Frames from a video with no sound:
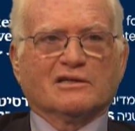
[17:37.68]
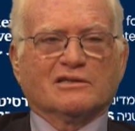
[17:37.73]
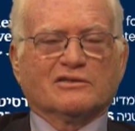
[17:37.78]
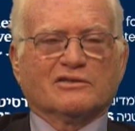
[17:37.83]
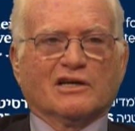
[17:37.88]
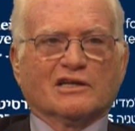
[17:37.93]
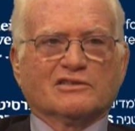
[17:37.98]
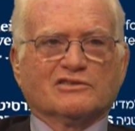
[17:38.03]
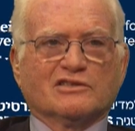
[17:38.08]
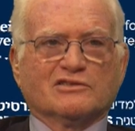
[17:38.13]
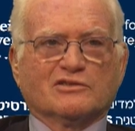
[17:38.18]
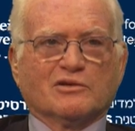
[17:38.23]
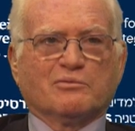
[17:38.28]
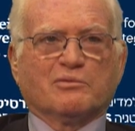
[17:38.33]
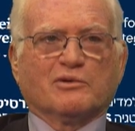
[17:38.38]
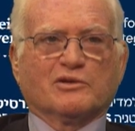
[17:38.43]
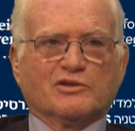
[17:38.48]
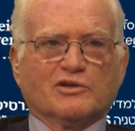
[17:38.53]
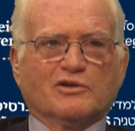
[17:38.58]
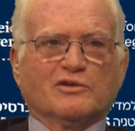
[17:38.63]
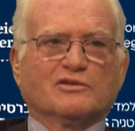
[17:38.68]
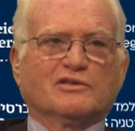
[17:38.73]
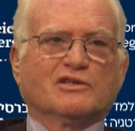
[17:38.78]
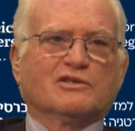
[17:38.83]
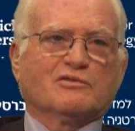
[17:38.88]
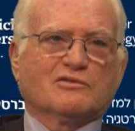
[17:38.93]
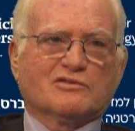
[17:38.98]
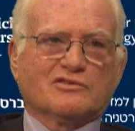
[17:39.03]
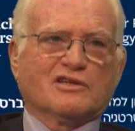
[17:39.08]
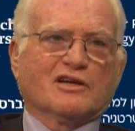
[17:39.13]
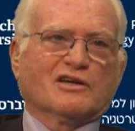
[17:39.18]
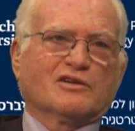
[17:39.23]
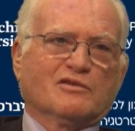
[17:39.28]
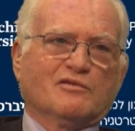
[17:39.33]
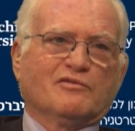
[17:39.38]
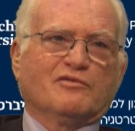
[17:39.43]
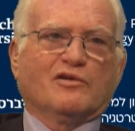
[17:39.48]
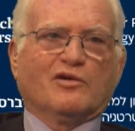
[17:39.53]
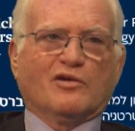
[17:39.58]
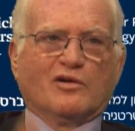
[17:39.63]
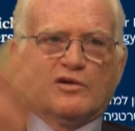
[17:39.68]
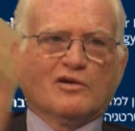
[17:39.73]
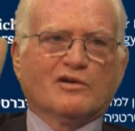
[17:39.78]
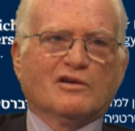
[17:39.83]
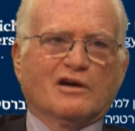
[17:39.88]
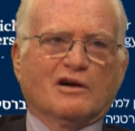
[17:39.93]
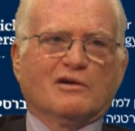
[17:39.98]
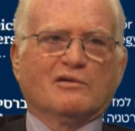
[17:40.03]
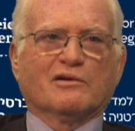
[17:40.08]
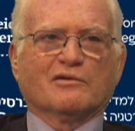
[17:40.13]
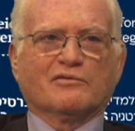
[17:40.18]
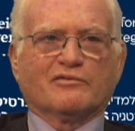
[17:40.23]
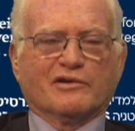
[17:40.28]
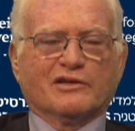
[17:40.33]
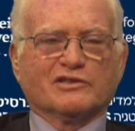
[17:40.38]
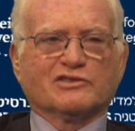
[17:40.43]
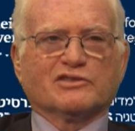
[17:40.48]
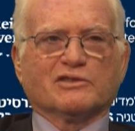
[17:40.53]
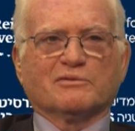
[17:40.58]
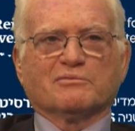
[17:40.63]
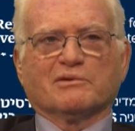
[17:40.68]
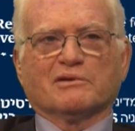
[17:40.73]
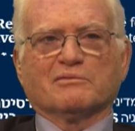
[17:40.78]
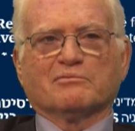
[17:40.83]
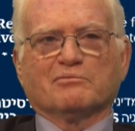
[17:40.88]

take this opportunity to thank you for all our friendship and